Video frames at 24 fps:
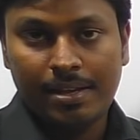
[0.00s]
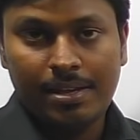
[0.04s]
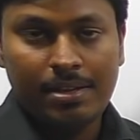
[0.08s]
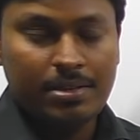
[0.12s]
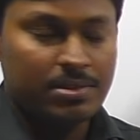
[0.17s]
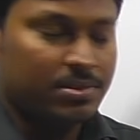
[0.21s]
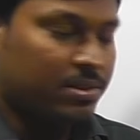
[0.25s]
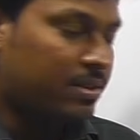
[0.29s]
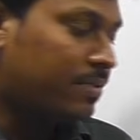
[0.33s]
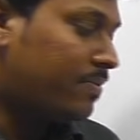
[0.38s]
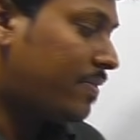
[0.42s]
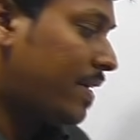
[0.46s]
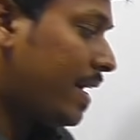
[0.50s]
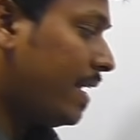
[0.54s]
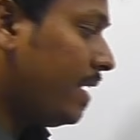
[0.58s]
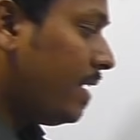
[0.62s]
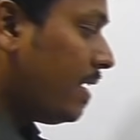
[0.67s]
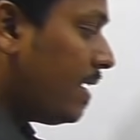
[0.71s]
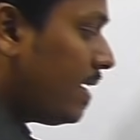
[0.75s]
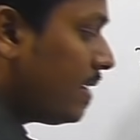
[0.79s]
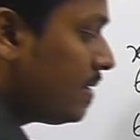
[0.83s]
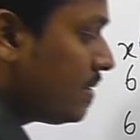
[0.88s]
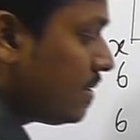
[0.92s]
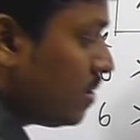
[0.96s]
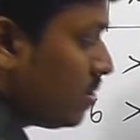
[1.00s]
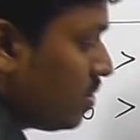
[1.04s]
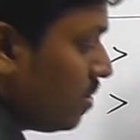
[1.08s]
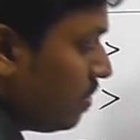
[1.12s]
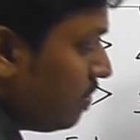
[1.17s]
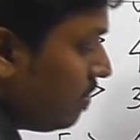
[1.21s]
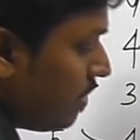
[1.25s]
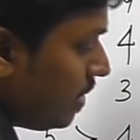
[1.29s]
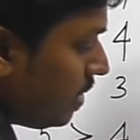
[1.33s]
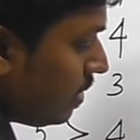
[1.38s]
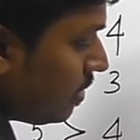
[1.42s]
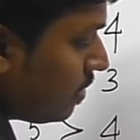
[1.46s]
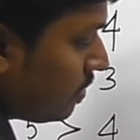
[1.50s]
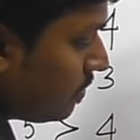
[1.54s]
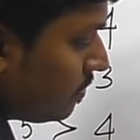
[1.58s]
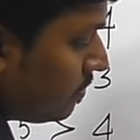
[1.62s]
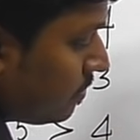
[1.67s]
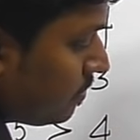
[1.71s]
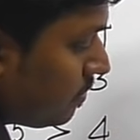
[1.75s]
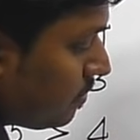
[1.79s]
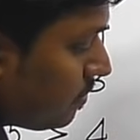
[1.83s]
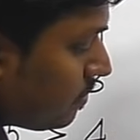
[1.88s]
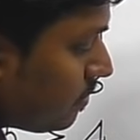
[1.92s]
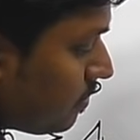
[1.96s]
So the final answer should be
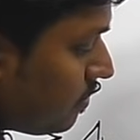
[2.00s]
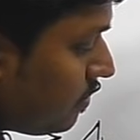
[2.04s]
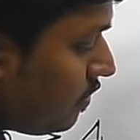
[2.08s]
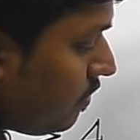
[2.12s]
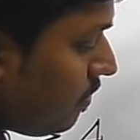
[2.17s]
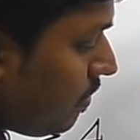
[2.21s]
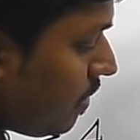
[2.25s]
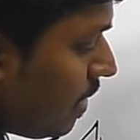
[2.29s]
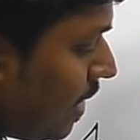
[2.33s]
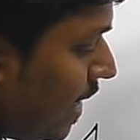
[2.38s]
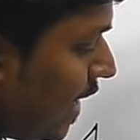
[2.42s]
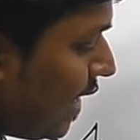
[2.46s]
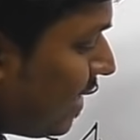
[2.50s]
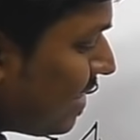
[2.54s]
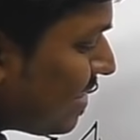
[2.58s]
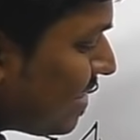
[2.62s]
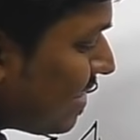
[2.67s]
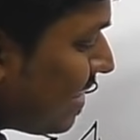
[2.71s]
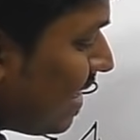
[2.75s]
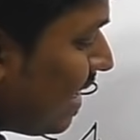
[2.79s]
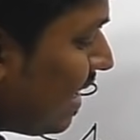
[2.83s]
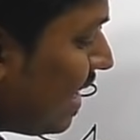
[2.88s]
x